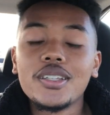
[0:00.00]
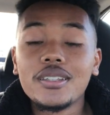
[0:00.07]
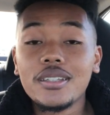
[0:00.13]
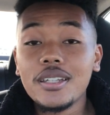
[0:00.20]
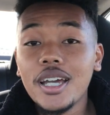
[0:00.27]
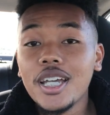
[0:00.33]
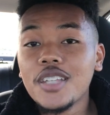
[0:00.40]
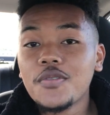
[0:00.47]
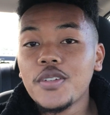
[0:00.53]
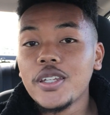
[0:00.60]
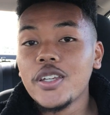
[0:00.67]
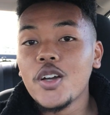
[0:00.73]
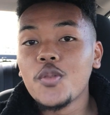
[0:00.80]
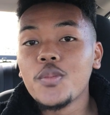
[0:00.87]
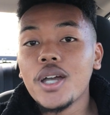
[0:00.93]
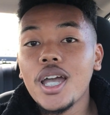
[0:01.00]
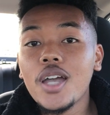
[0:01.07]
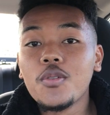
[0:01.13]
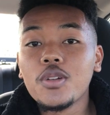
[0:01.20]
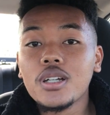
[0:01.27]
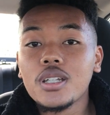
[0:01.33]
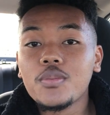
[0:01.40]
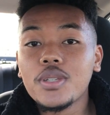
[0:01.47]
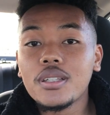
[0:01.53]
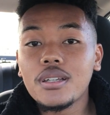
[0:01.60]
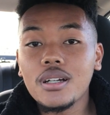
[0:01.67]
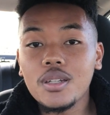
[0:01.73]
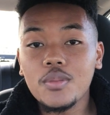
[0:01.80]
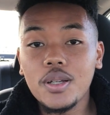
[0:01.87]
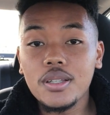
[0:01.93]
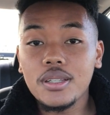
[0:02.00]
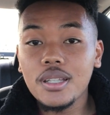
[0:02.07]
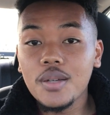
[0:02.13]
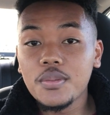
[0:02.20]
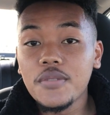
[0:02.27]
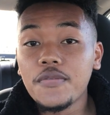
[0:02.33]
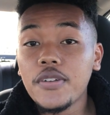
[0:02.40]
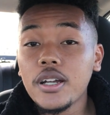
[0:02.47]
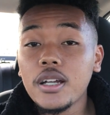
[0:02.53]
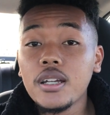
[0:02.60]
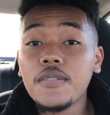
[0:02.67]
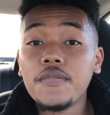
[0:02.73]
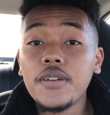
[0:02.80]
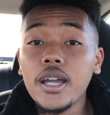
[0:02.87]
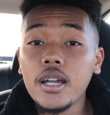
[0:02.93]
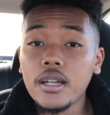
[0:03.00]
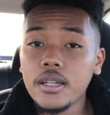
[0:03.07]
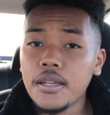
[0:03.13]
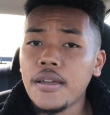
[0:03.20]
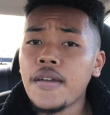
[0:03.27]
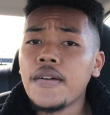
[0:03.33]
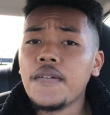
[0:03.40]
Today's video, man, we're going to be talking about something very, very,